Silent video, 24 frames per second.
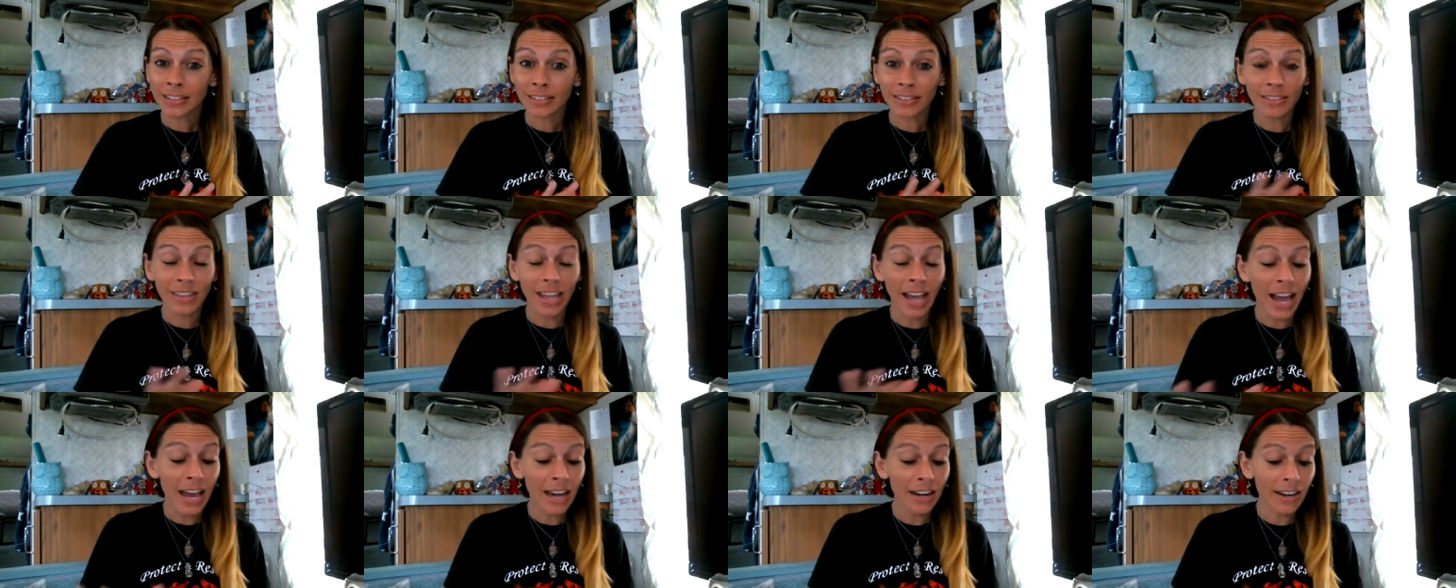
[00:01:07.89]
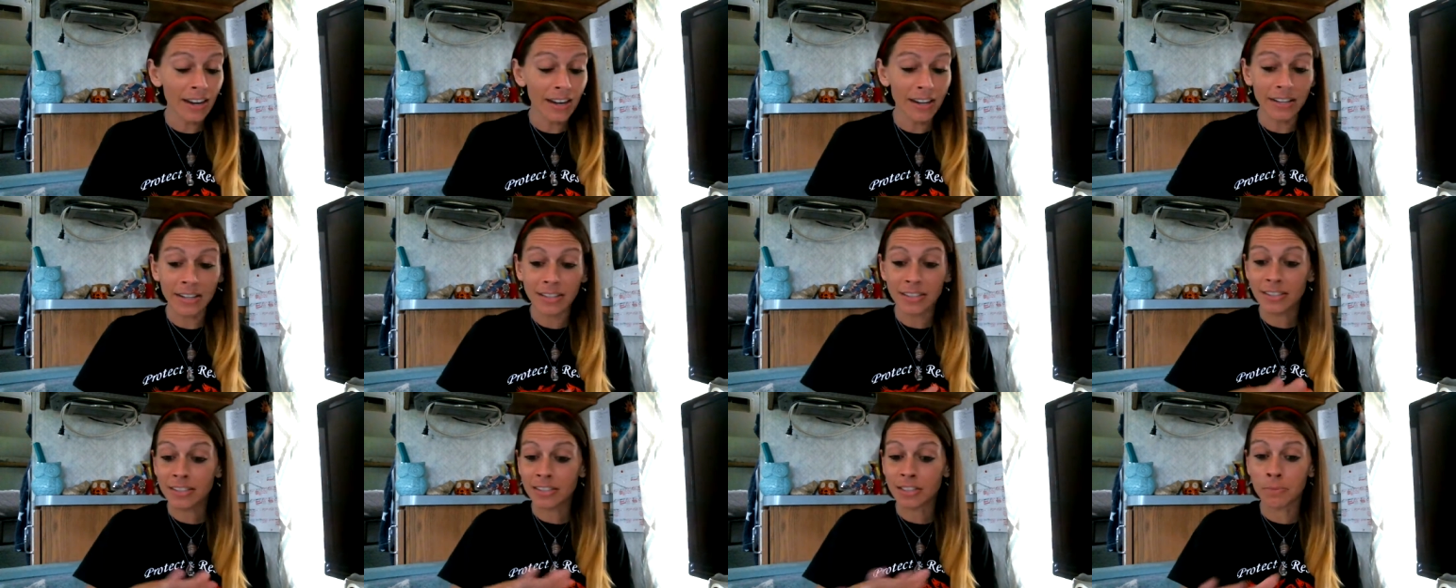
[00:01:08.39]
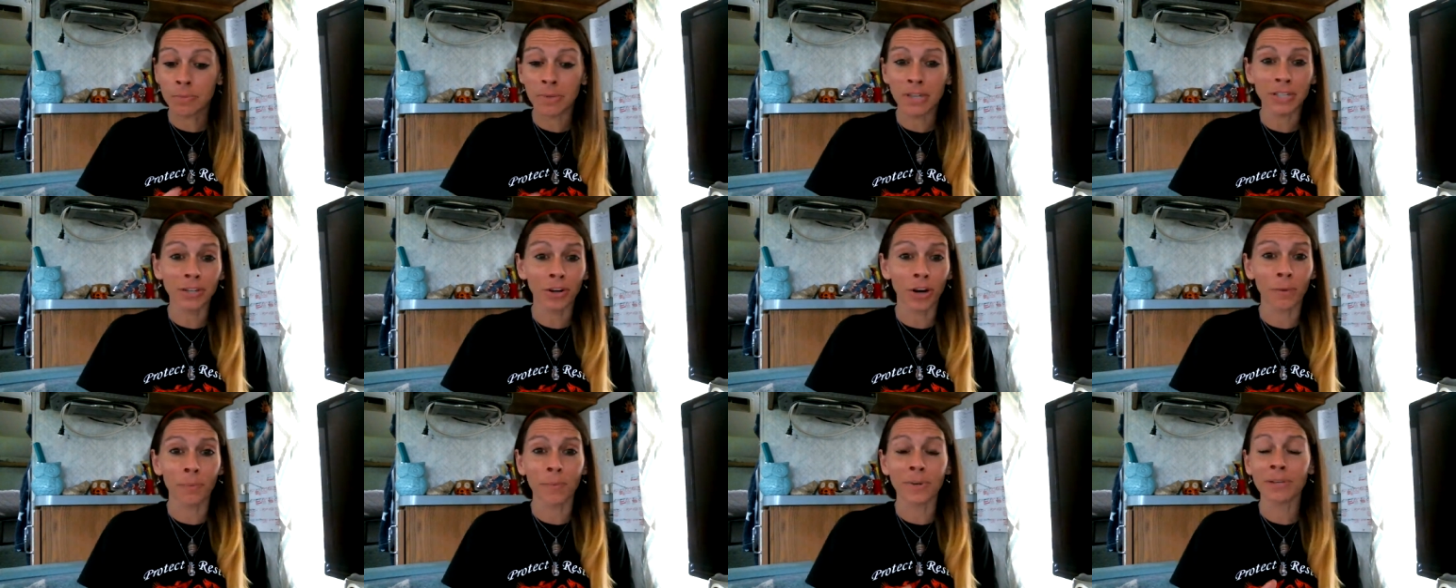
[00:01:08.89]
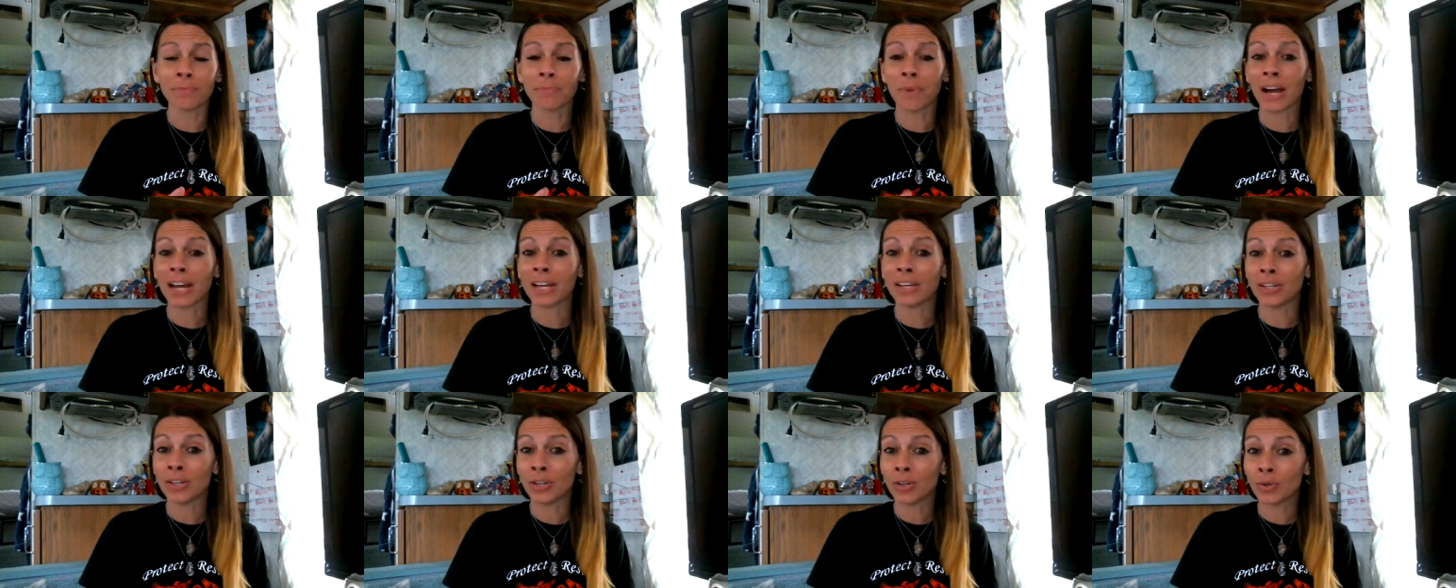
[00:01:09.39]
That is to be determined
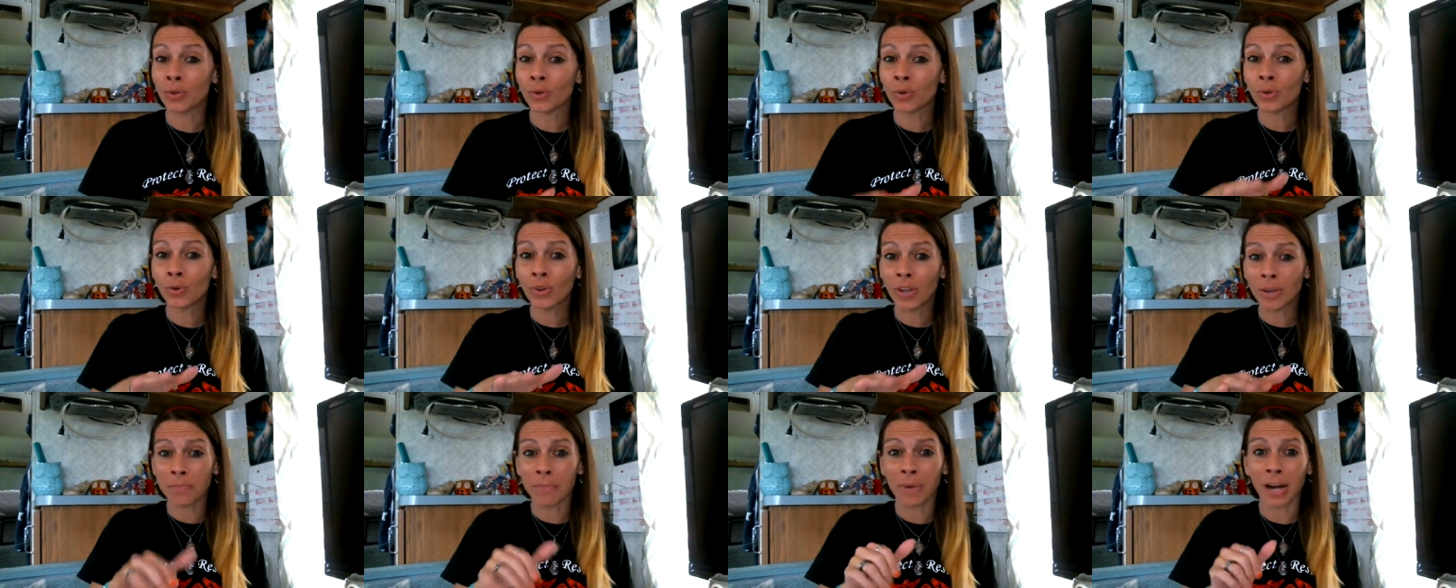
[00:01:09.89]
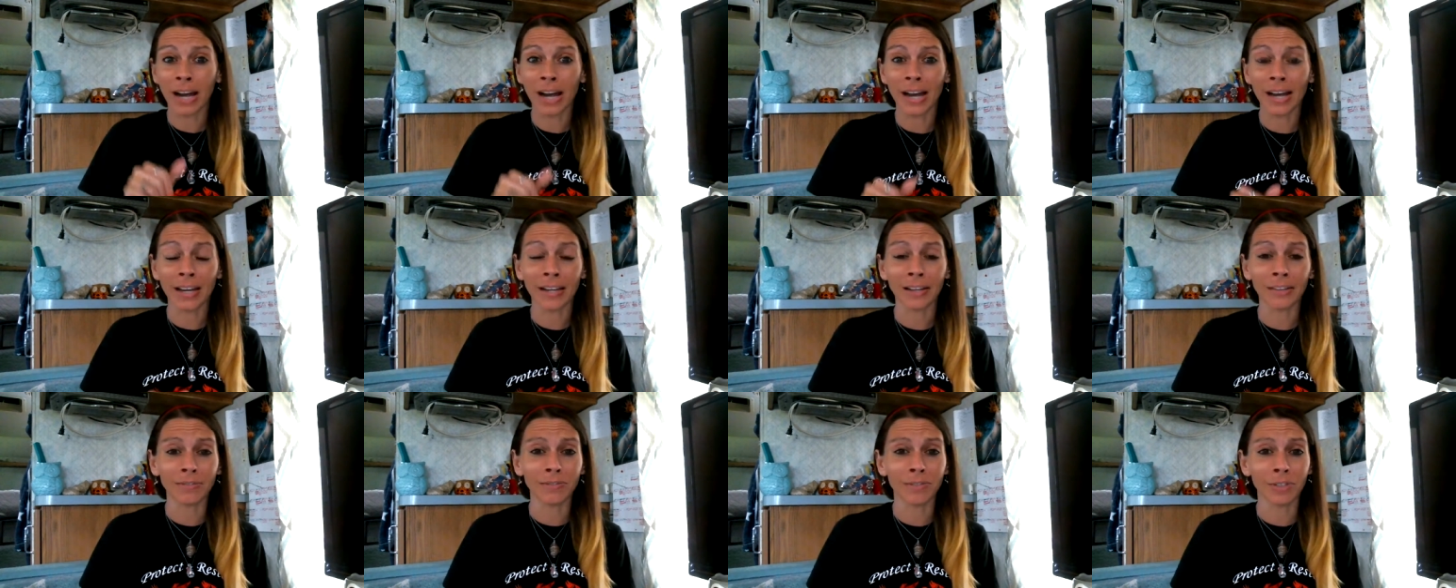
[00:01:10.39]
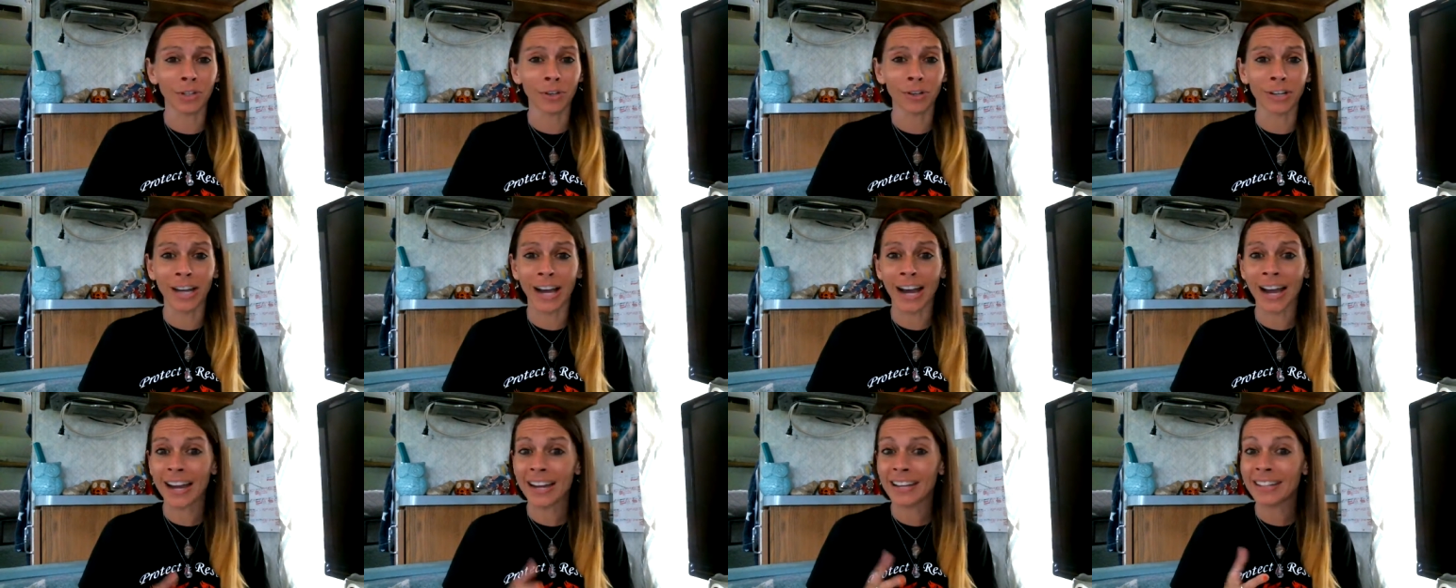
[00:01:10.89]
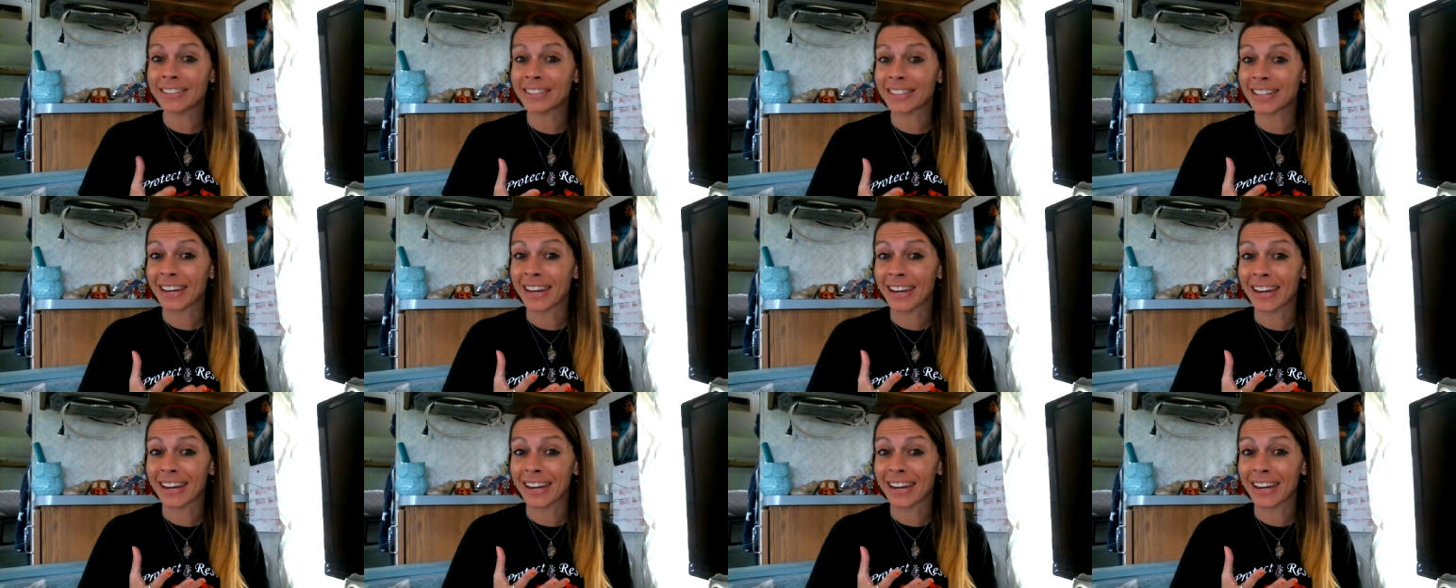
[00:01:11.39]
by you and by your guides